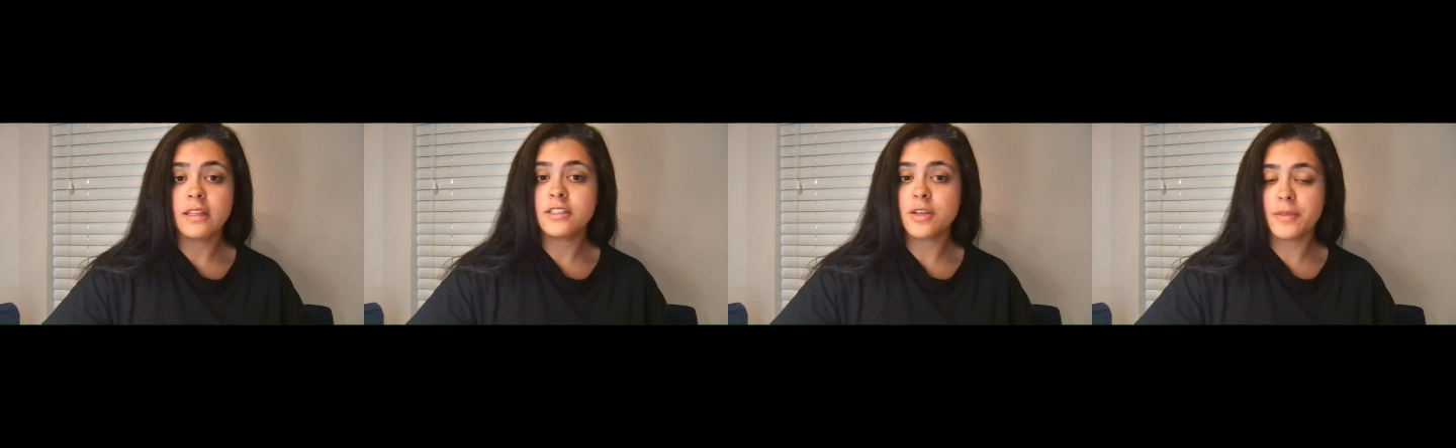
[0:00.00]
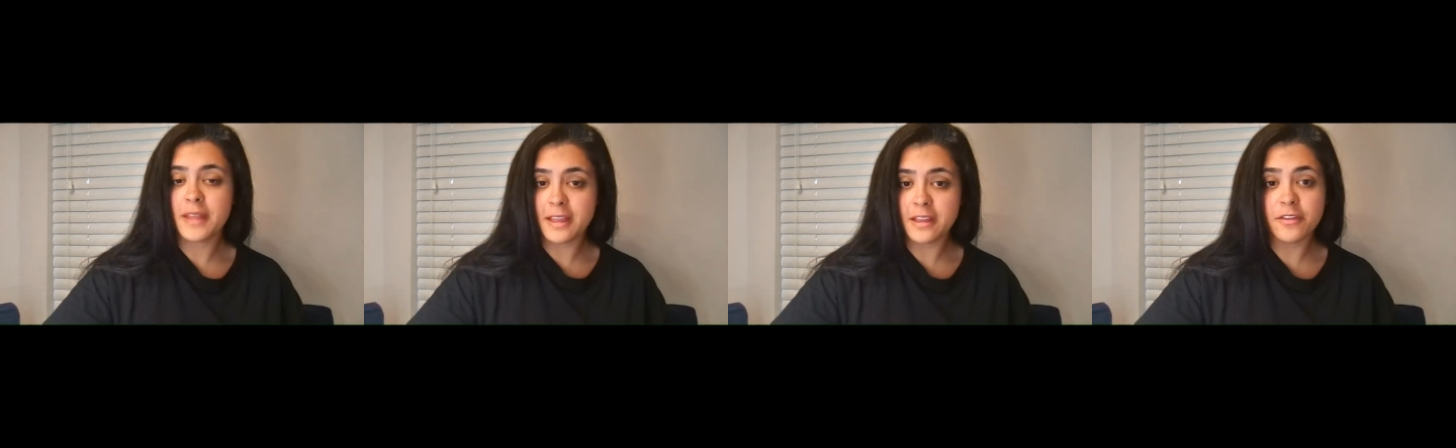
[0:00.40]
So
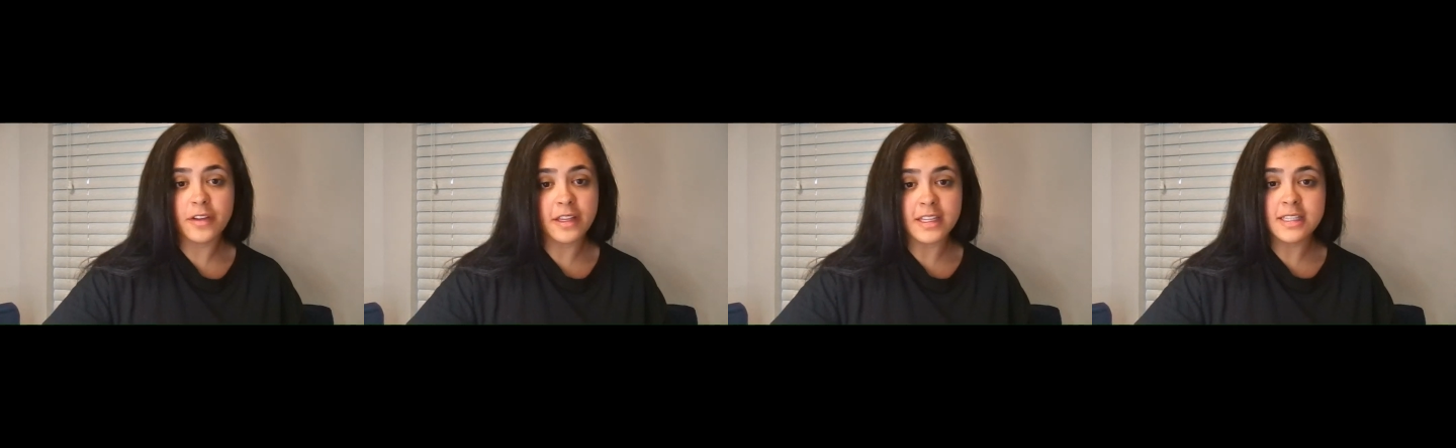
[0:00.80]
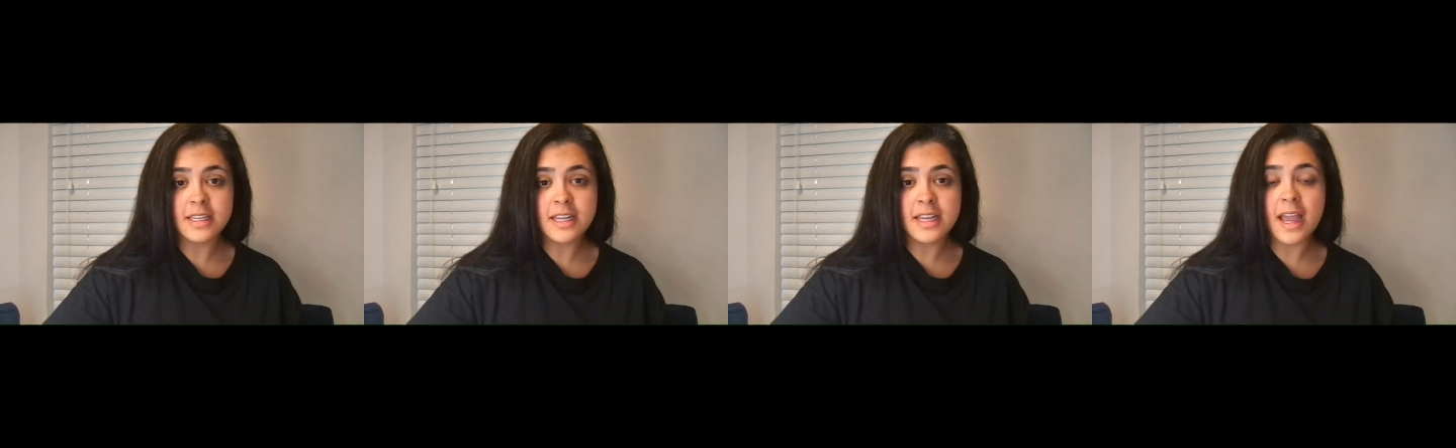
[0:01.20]
thank you for
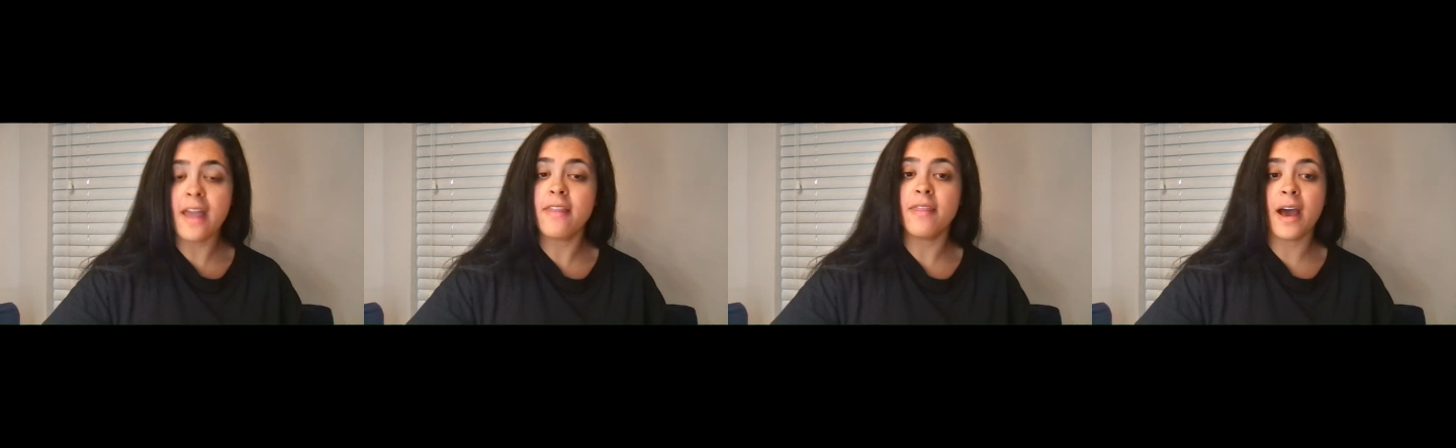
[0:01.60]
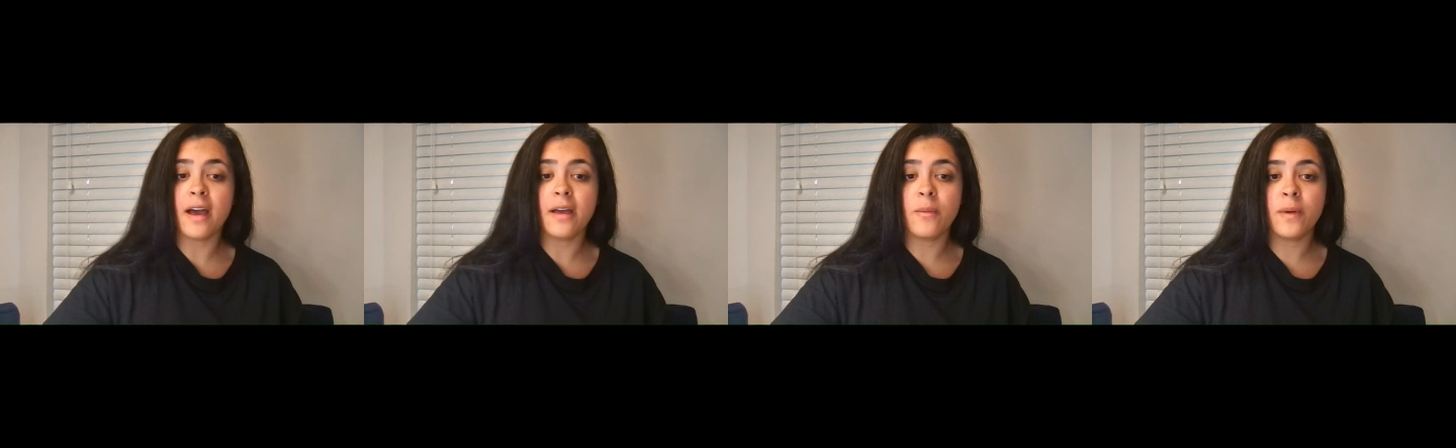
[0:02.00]
listening, and
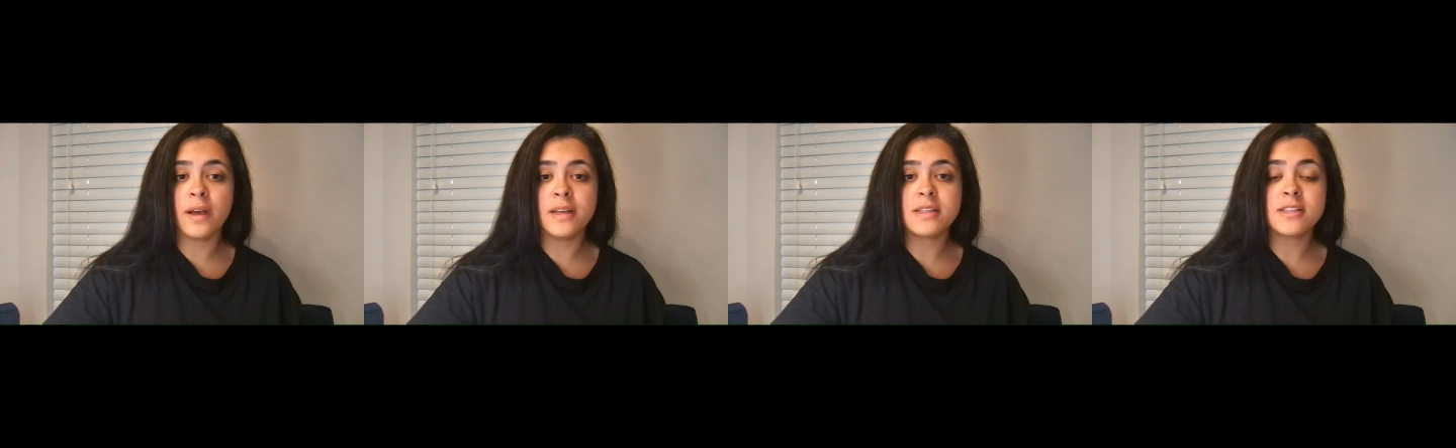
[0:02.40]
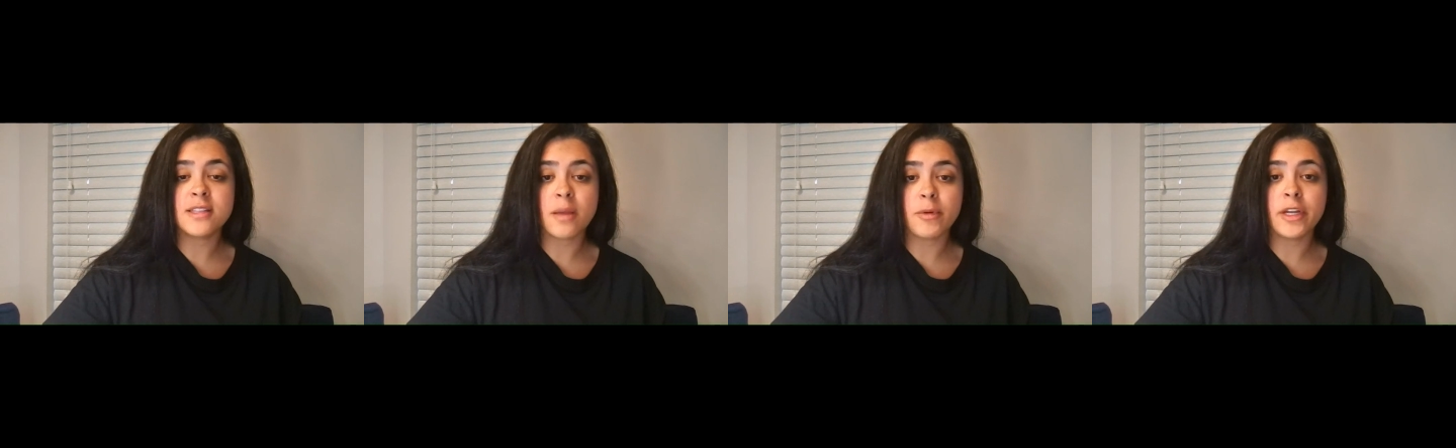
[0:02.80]
that was a
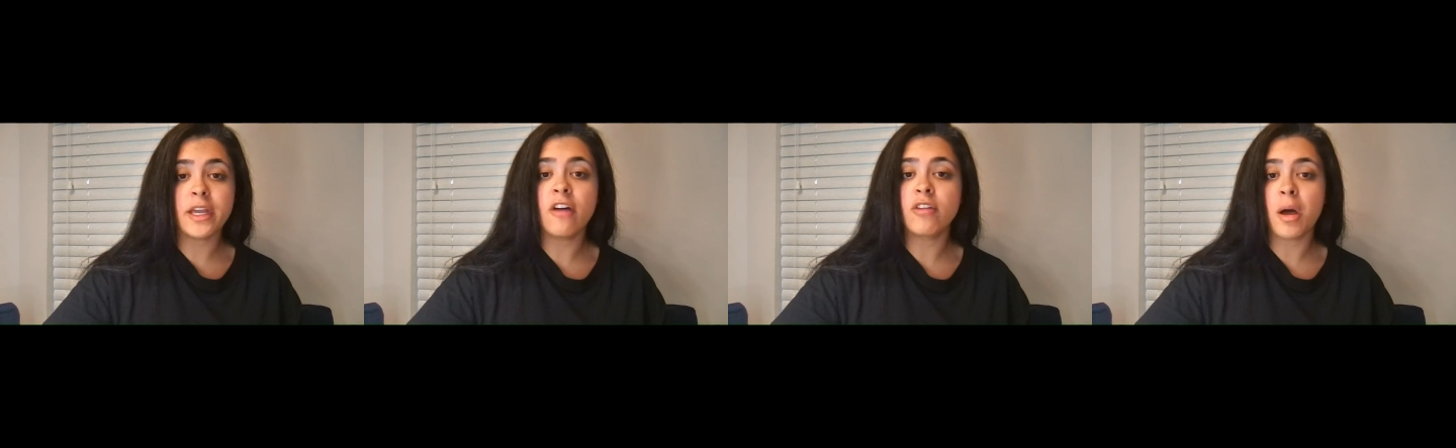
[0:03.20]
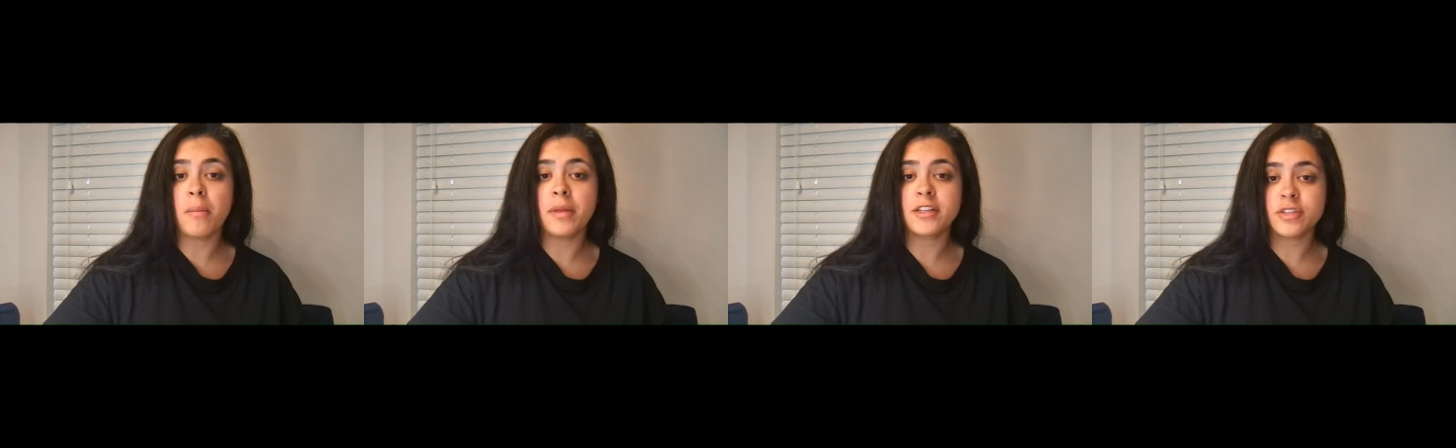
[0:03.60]
summary of
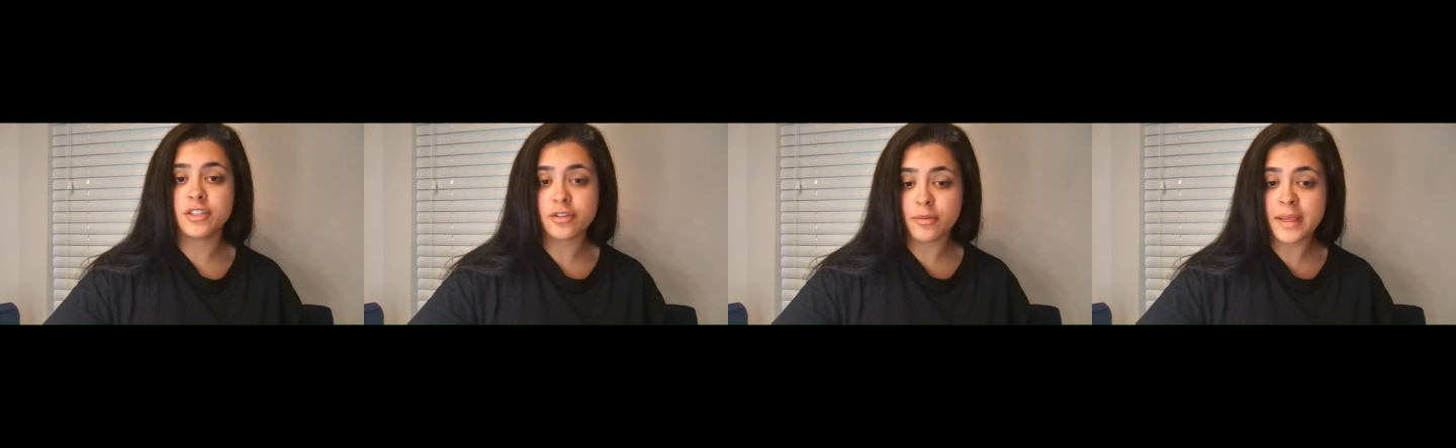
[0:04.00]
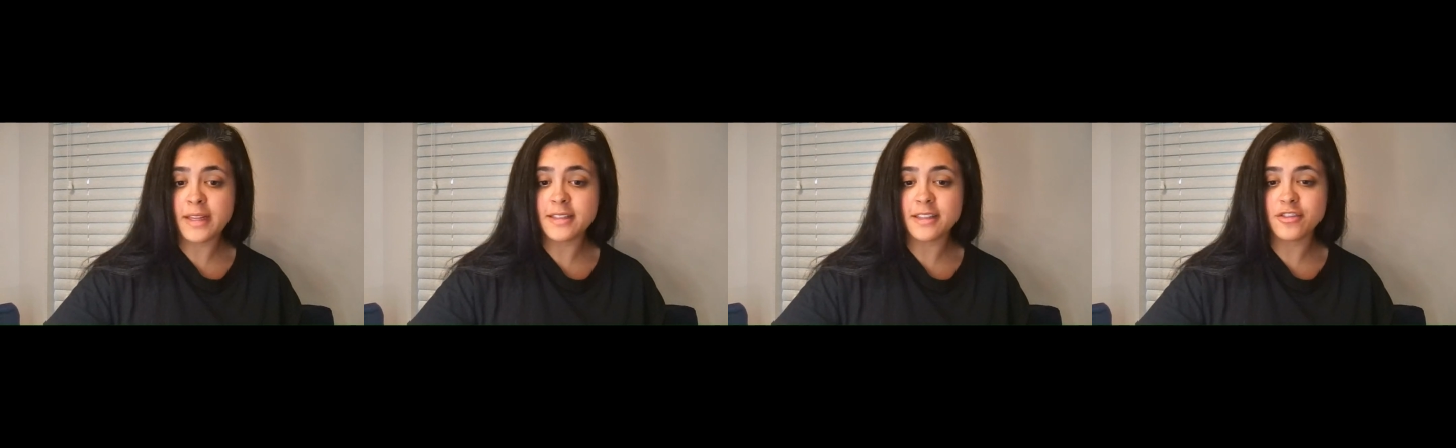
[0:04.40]
complex regional
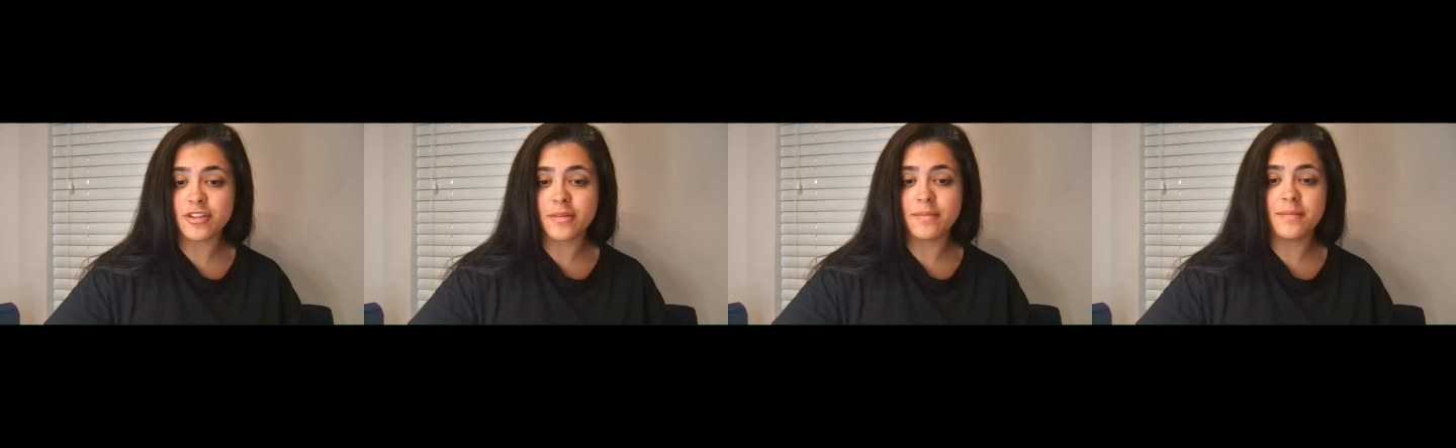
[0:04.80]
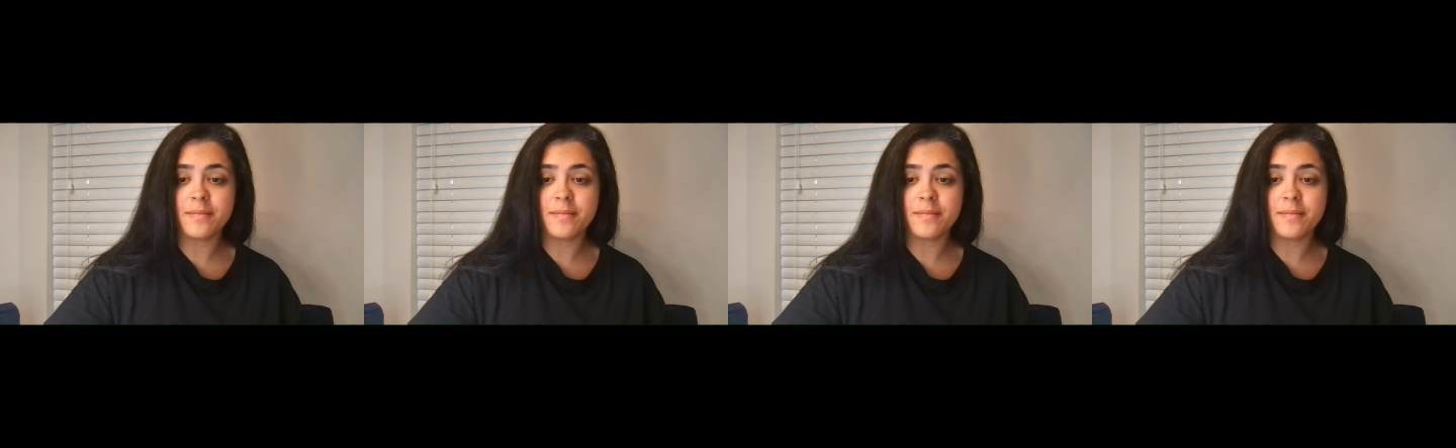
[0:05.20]
pain syndrome.